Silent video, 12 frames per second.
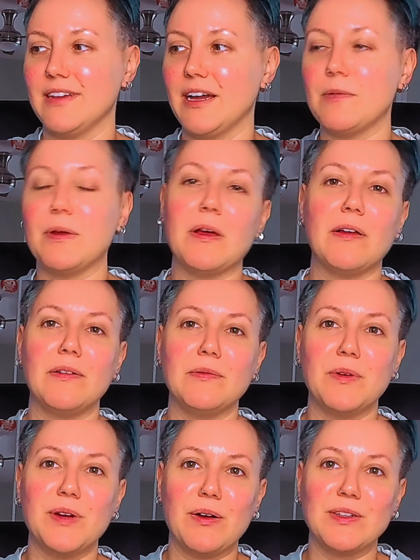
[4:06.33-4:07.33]
I mean,
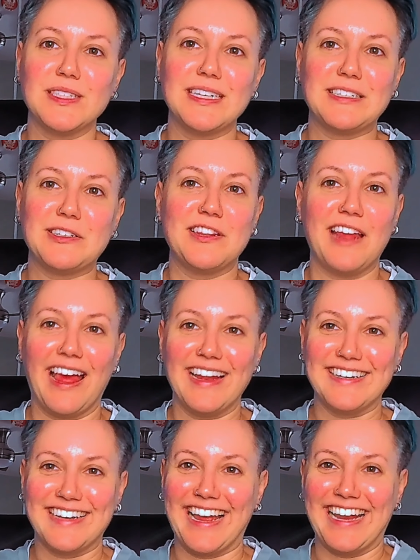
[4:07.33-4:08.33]
I'll stick to the
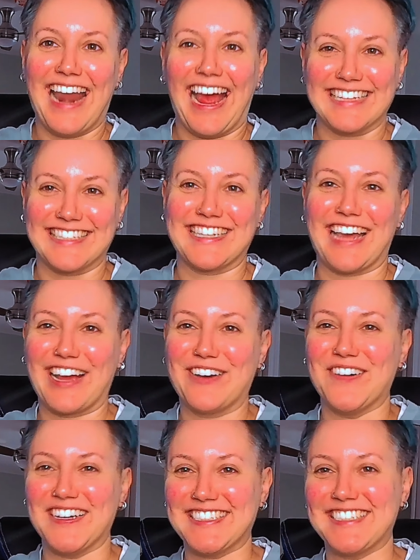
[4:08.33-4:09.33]
end and ask that
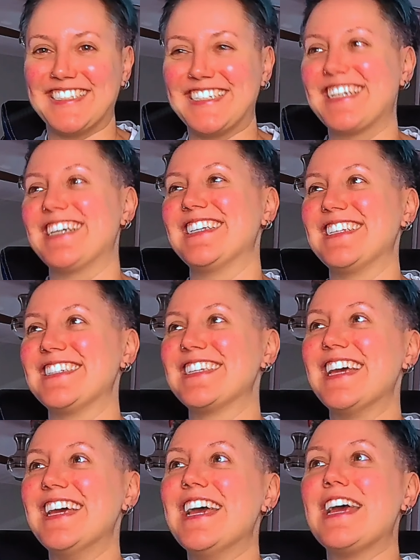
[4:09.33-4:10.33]
question because
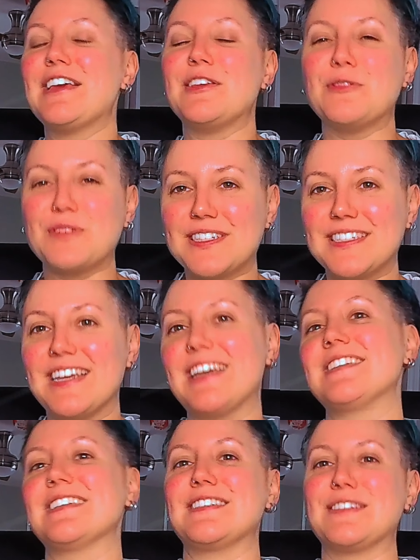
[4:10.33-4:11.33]
you'll see
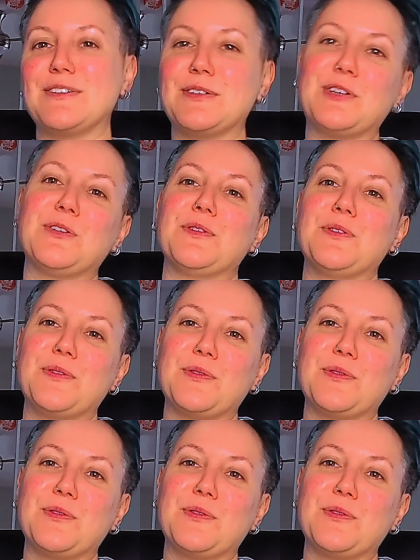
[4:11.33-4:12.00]
as I slowly go